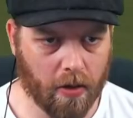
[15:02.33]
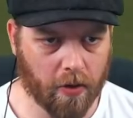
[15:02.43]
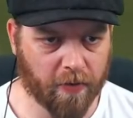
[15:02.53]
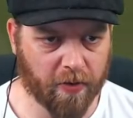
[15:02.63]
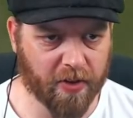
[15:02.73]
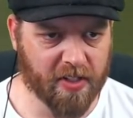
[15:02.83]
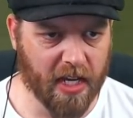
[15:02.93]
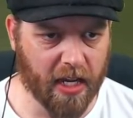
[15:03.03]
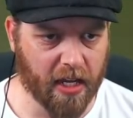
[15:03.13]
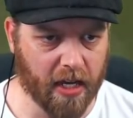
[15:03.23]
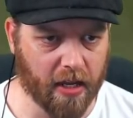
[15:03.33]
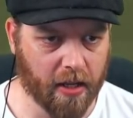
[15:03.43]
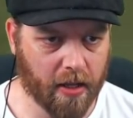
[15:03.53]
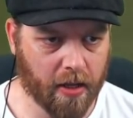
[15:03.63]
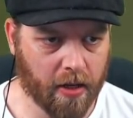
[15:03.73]
Good from Vizega.
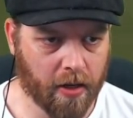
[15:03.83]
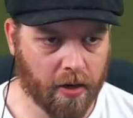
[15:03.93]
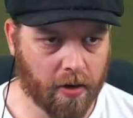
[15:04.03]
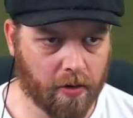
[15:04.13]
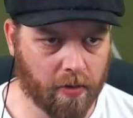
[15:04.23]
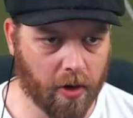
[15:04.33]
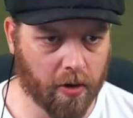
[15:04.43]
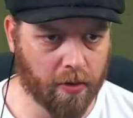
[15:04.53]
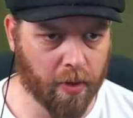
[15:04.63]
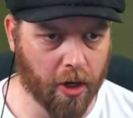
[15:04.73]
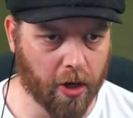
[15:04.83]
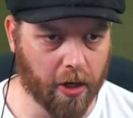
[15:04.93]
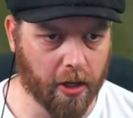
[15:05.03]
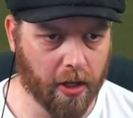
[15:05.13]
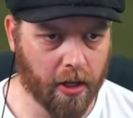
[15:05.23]

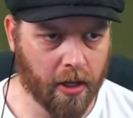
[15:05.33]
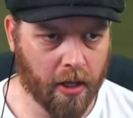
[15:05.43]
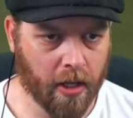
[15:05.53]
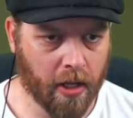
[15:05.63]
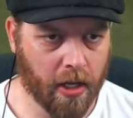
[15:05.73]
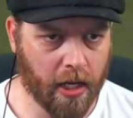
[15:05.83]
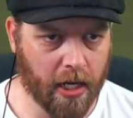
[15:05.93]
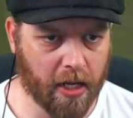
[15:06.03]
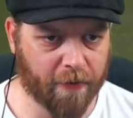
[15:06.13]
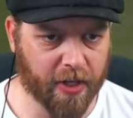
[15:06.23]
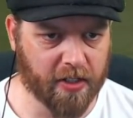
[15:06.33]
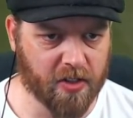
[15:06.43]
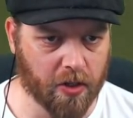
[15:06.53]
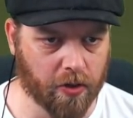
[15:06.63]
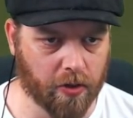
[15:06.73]
Rottenberg. Out here for
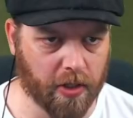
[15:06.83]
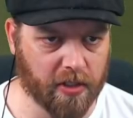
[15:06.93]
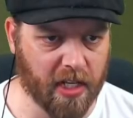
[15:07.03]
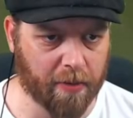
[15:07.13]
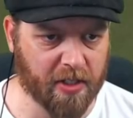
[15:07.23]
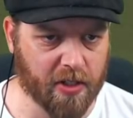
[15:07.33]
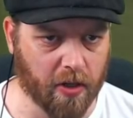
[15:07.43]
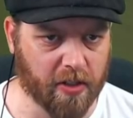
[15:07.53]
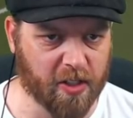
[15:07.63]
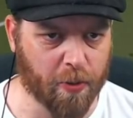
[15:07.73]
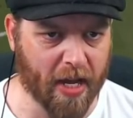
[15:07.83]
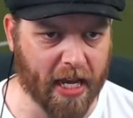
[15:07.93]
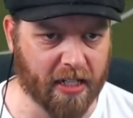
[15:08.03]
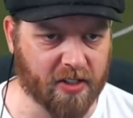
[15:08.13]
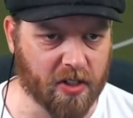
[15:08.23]
Kassoon. Demi's got the
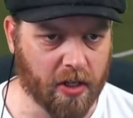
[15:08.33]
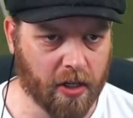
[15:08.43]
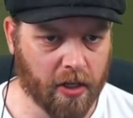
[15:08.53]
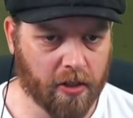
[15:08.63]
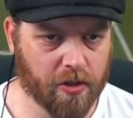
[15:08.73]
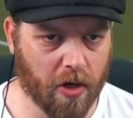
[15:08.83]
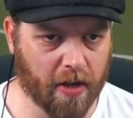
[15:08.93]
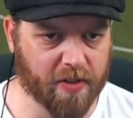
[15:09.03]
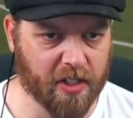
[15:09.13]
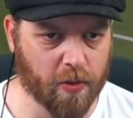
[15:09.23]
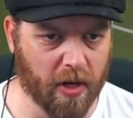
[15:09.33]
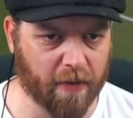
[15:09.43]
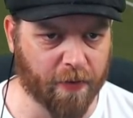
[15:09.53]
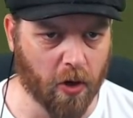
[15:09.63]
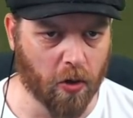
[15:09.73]
space. Drives his
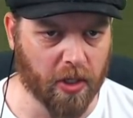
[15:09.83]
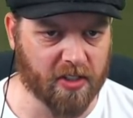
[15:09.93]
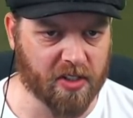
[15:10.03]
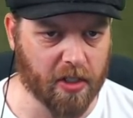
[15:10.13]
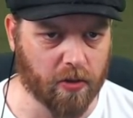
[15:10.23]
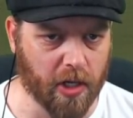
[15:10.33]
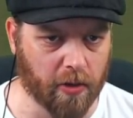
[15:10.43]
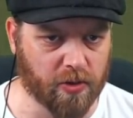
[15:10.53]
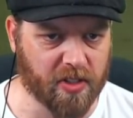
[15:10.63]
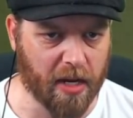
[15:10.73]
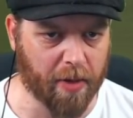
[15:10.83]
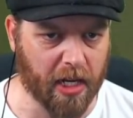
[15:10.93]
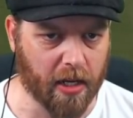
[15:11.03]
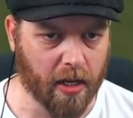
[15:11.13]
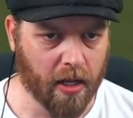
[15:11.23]
way forward. Still goes
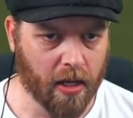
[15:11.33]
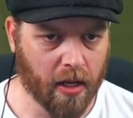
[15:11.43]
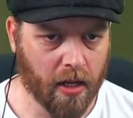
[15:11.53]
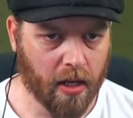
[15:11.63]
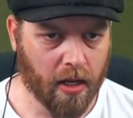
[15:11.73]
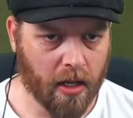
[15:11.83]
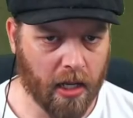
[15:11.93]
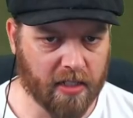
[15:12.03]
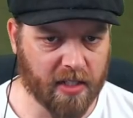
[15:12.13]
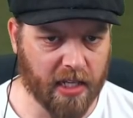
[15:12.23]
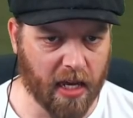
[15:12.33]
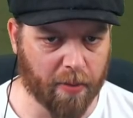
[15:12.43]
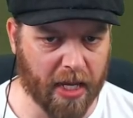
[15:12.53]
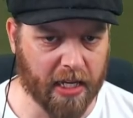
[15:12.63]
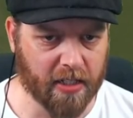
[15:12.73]
Demi. Has to
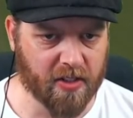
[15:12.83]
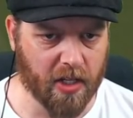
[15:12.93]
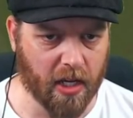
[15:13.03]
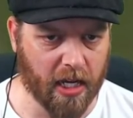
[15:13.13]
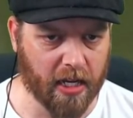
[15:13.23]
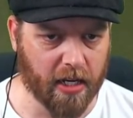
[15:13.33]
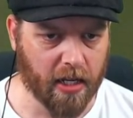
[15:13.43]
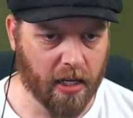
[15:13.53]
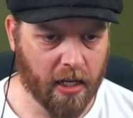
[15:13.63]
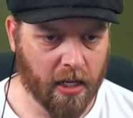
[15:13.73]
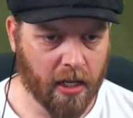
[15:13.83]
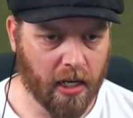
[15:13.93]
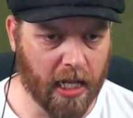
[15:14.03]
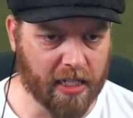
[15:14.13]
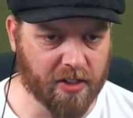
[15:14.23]
cut back inside.
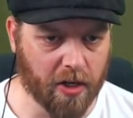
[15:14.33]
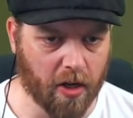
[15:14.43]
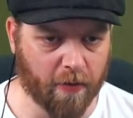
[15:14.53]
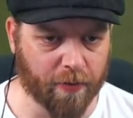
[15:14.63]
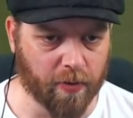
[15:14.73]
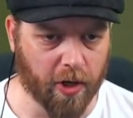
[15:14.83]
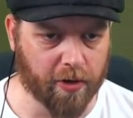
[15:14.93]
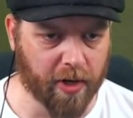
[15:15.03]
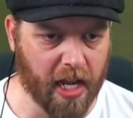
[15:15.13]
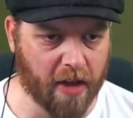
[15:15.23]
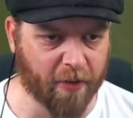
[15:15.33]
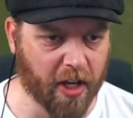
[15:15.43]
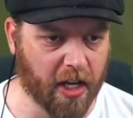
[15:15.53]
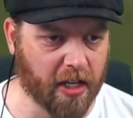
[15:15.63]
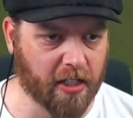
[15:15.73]
Lays it off. Rodri
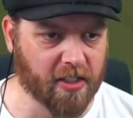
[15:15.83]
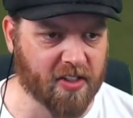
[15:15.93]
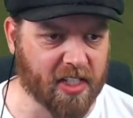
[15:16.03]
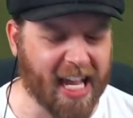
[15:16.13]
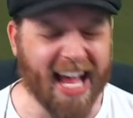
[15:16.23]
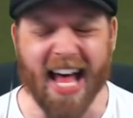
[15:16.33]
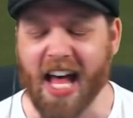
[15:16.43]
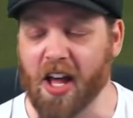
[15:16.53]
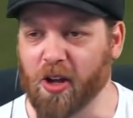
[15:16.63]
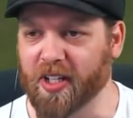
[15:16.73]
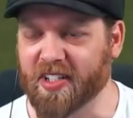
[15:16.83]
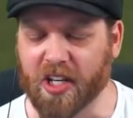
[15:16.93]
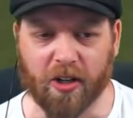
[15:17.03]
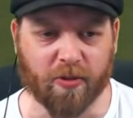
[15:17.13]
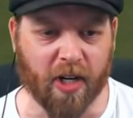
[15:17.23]
Evans. Oh, he's
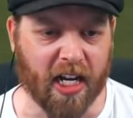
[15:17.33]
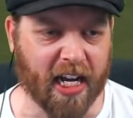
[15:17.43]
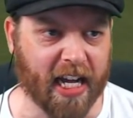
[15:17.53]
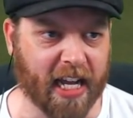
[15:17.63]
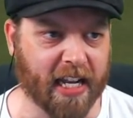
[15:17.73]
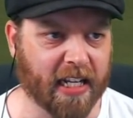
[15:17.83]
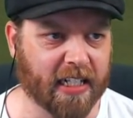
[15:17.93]
gone wide.